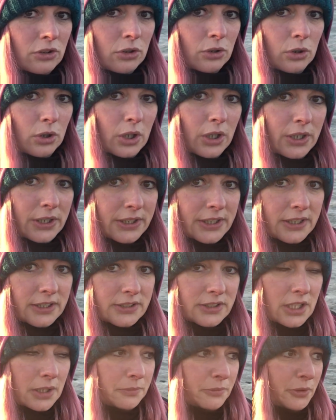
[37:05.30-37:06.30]
Oh,
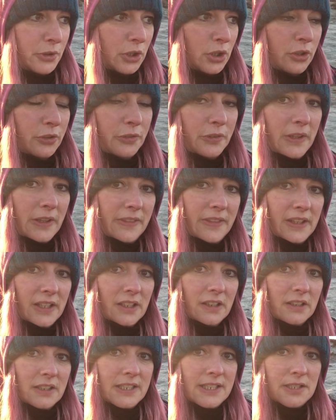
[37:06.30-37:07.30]
time for a coffee, I think.
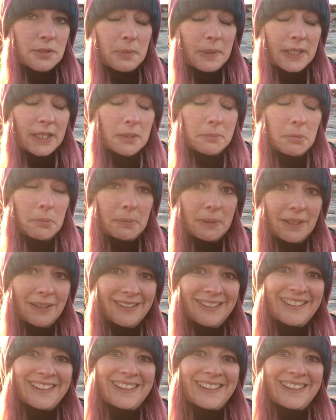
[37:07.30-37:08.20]
I need to wake up a bit.